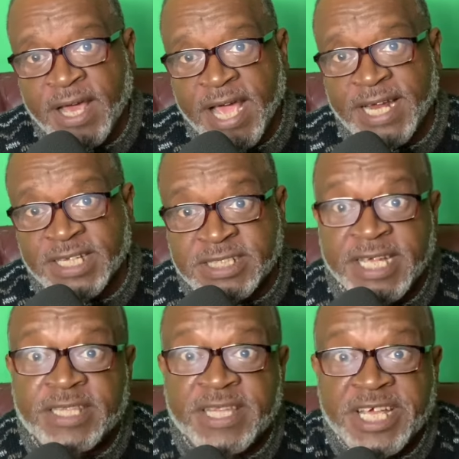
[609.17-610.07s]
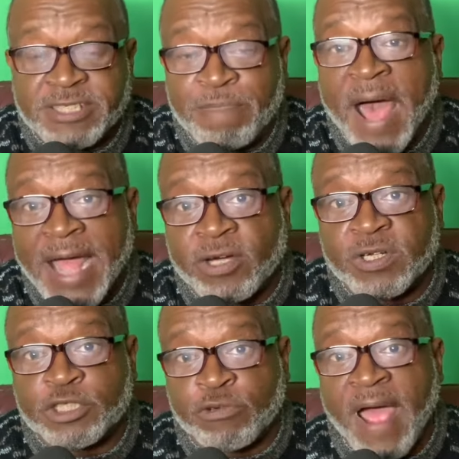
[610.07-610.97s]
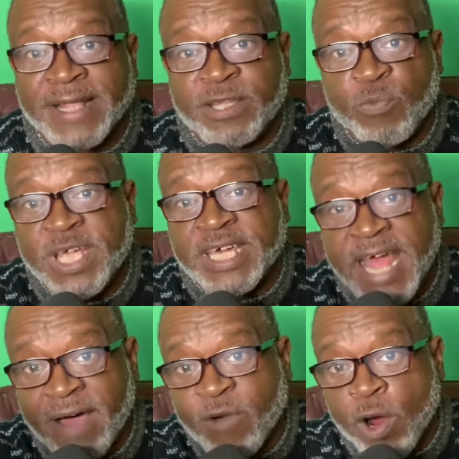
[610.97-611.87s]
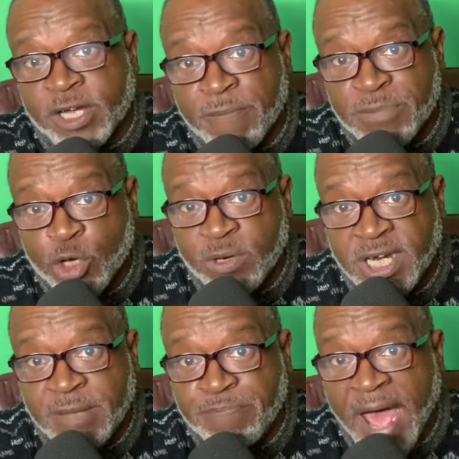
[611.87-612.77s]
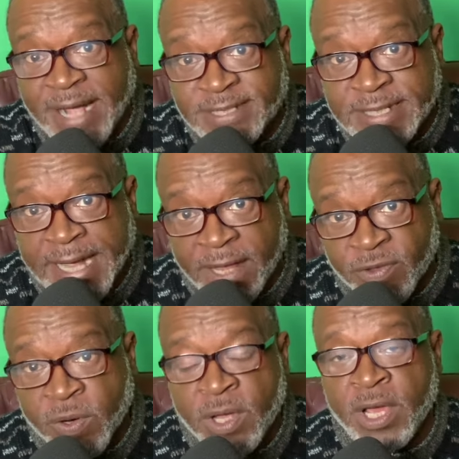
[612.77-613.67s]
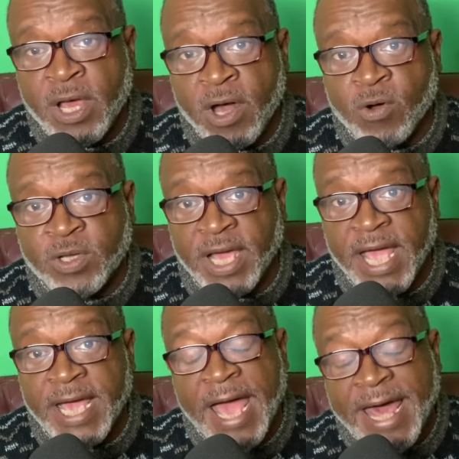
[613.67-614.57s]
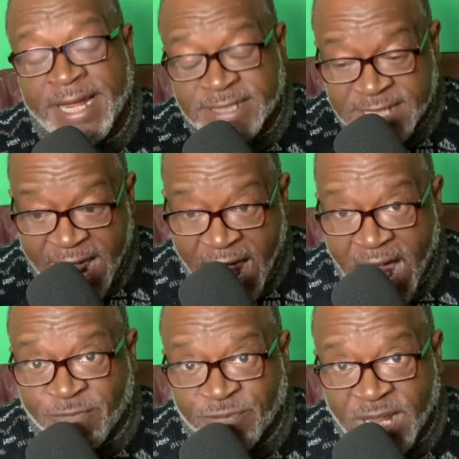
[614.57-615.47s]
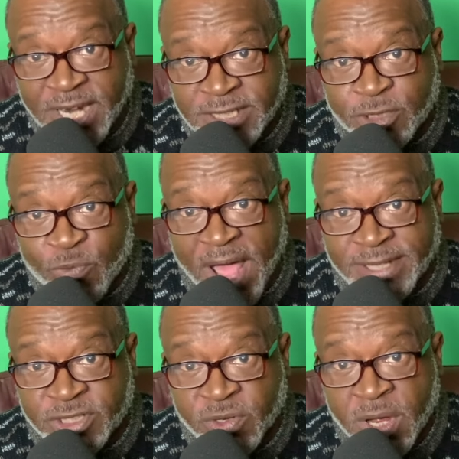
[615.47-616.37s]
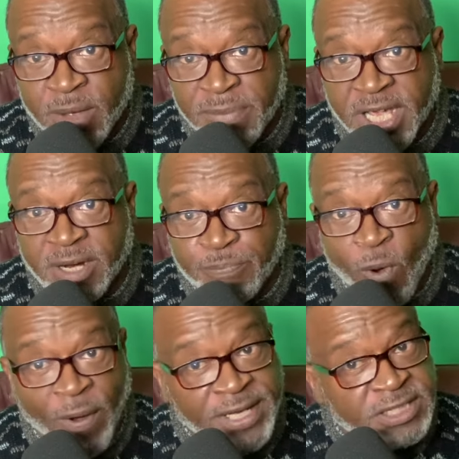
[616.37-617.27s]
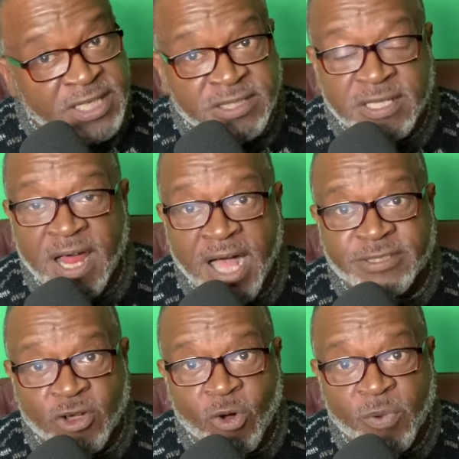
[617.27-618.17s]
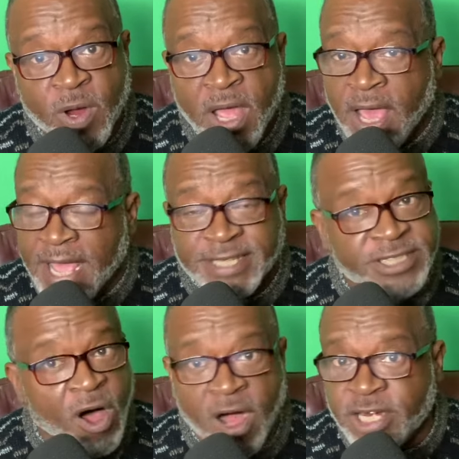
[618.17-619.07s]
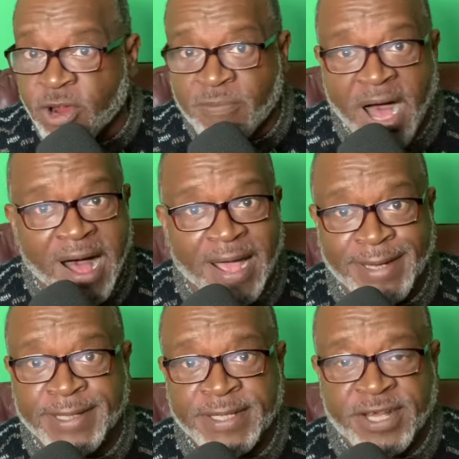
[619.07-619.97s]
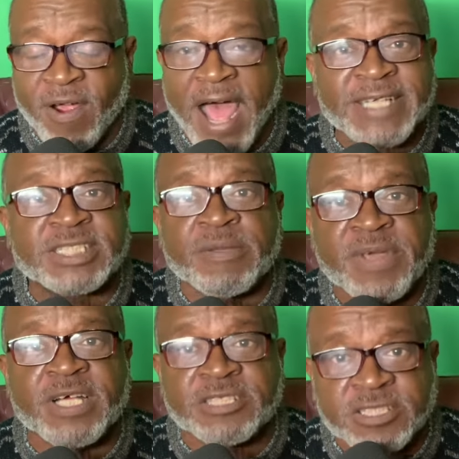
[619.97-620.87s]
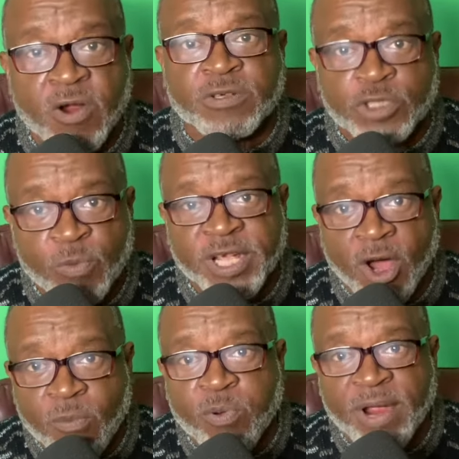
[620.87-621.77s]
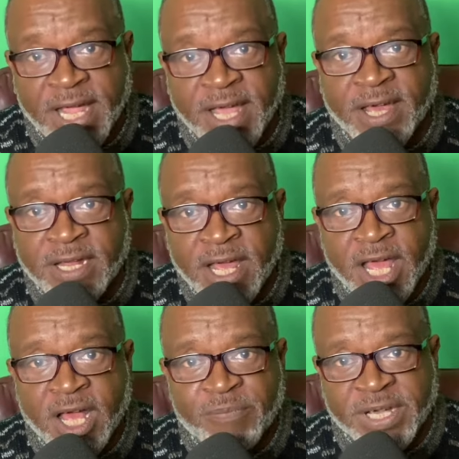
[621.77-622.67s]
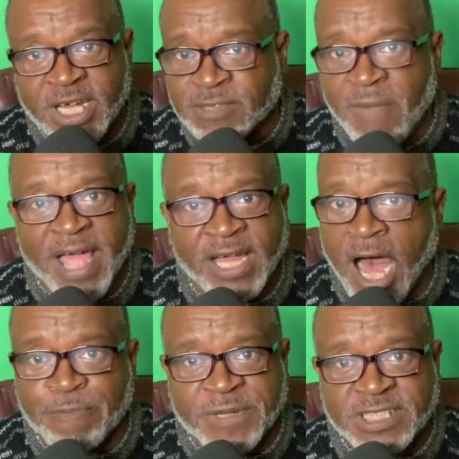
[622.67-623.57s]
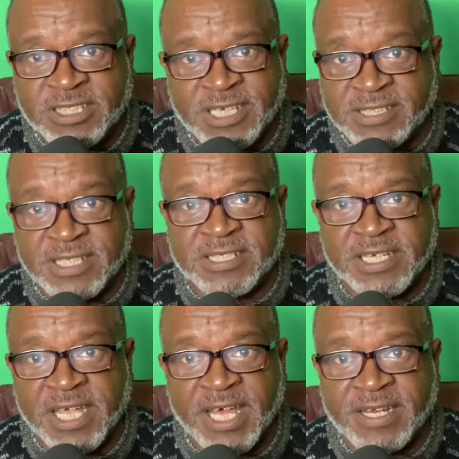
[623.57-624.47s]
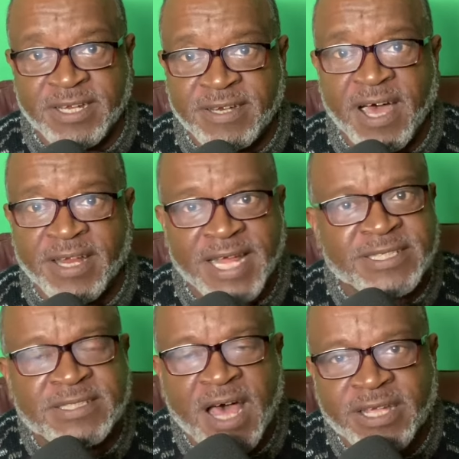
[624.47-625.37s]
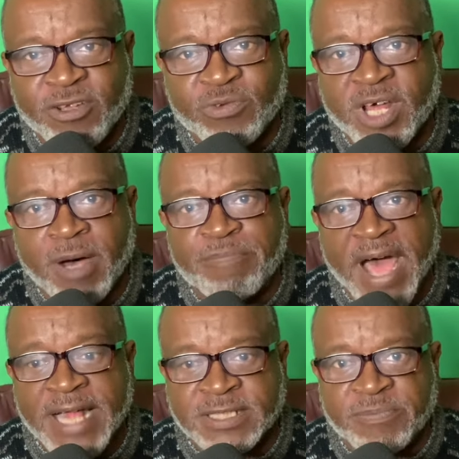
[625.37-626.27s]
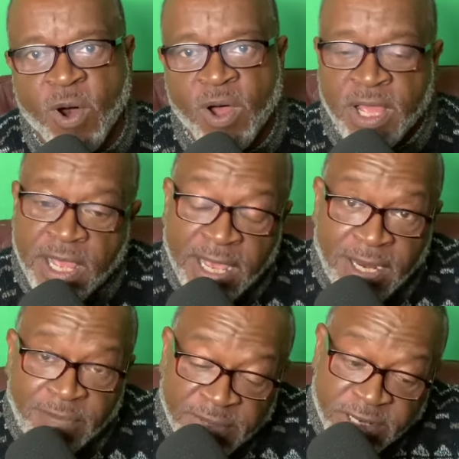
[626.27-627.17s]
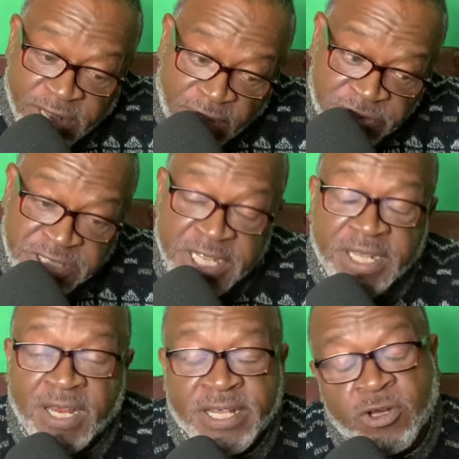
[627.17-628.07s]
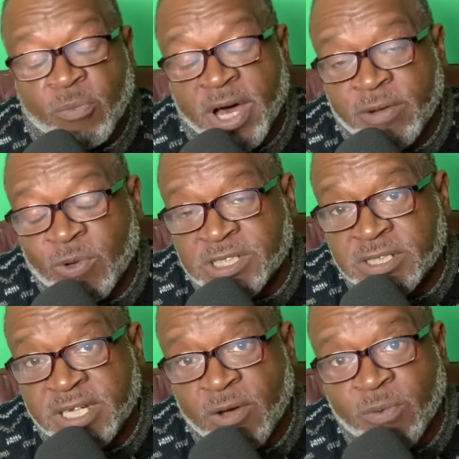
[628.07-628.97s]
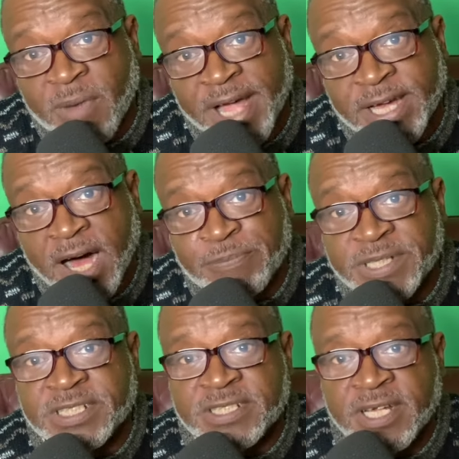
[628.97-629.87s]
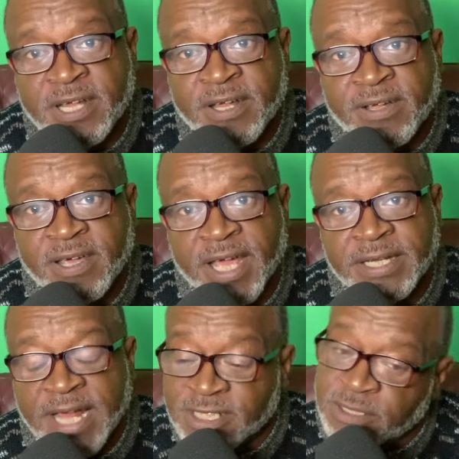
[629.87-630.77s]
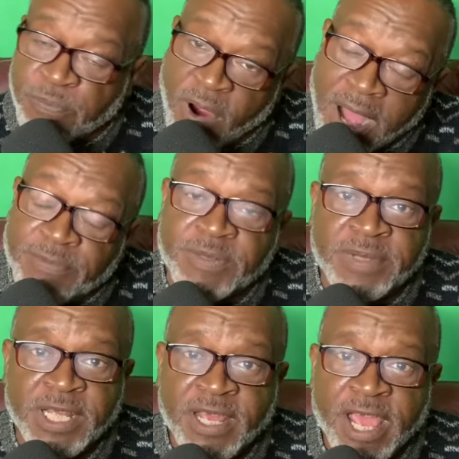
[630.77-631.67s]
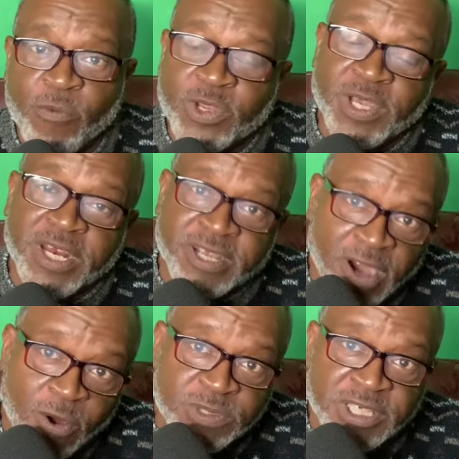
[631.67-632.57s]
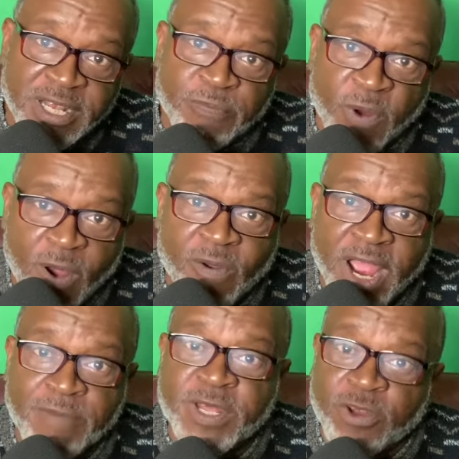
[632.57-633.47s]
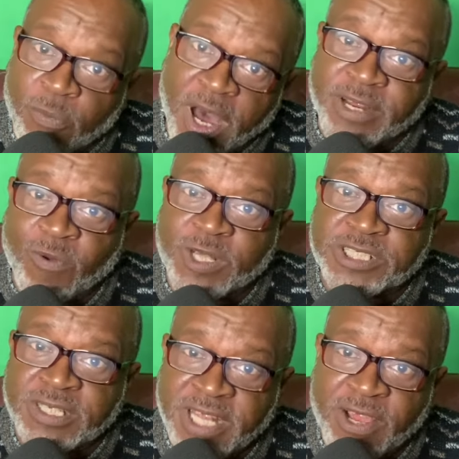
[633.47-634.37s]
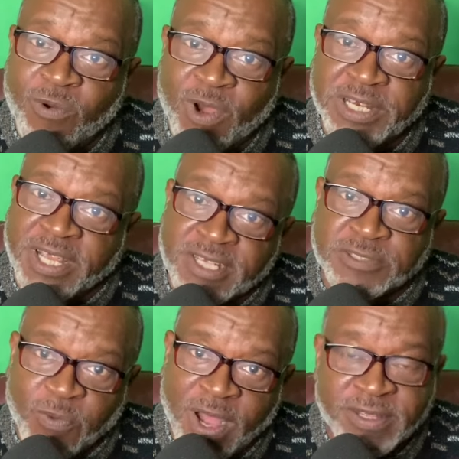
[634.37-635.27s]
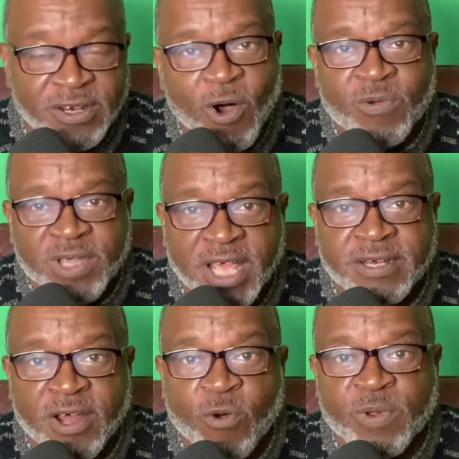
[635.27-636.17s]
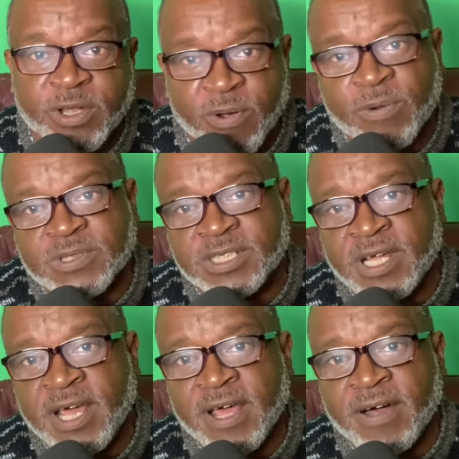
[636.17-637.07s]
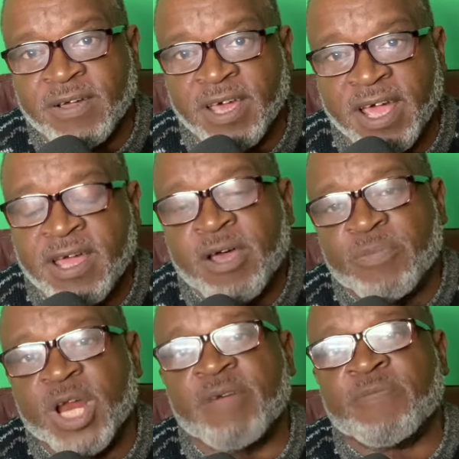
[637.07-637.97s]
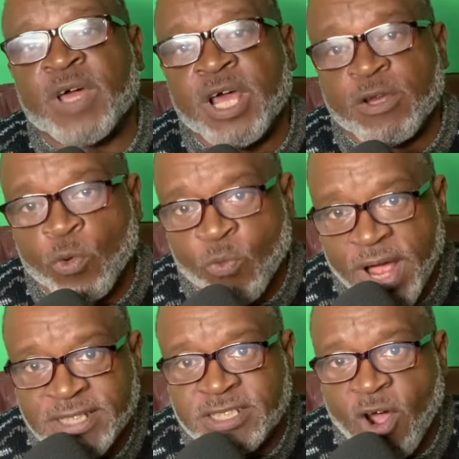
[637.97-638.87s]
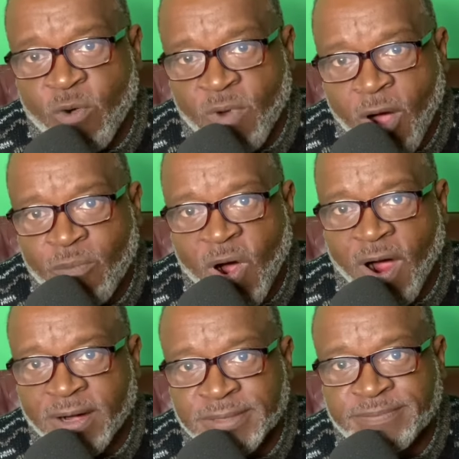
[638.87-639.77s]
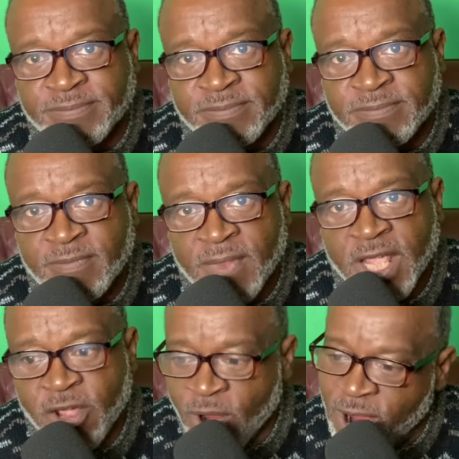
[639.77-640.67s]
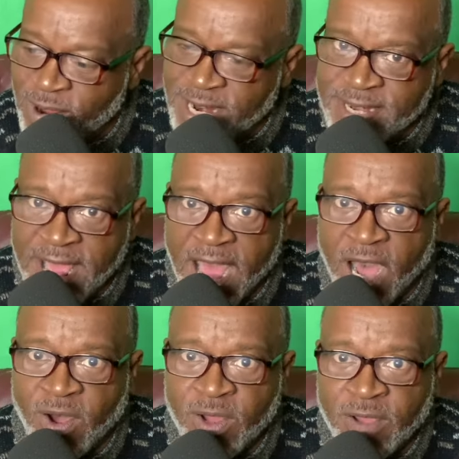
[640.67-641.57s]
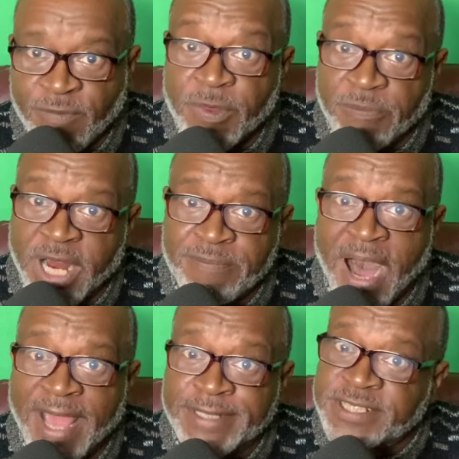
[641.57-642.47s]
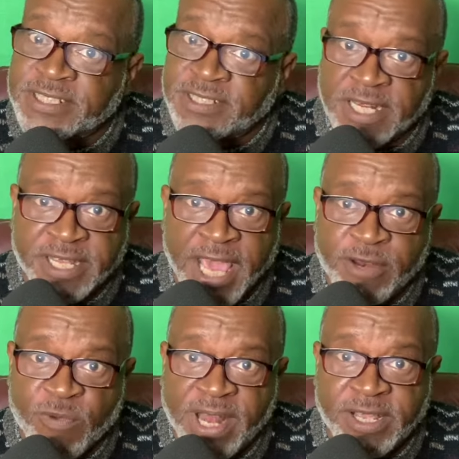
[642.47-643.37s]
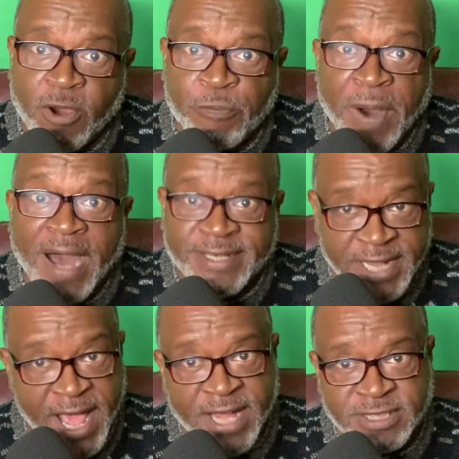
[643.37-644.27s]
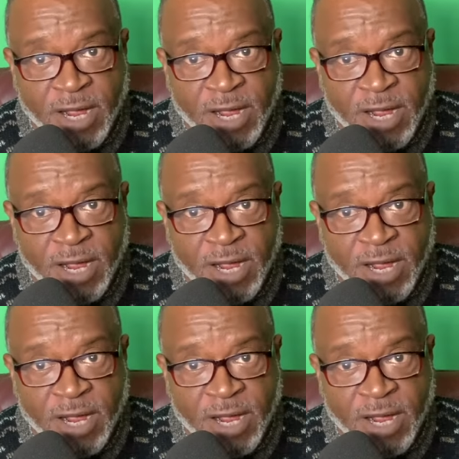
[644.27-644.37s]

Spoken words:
And let's get things back on track that we can have our community back together, okay? And as an athletic director, being appointed just in October, it's on your mind. There has to be a search. Who are we going to bring in? Because Mike Hopkins just isn't getting it done. That's not UW basketball. And the other secret, nobody wants to deal with Mike Hopkins. Okay, that's the problem. And when you get a coach in a program that nobody wants to deal with, guess what? You don't get no recruits. Okay, but if Lorenzo Romar, you're hearing it now from the Money Mics Syndicated Radio Podcast.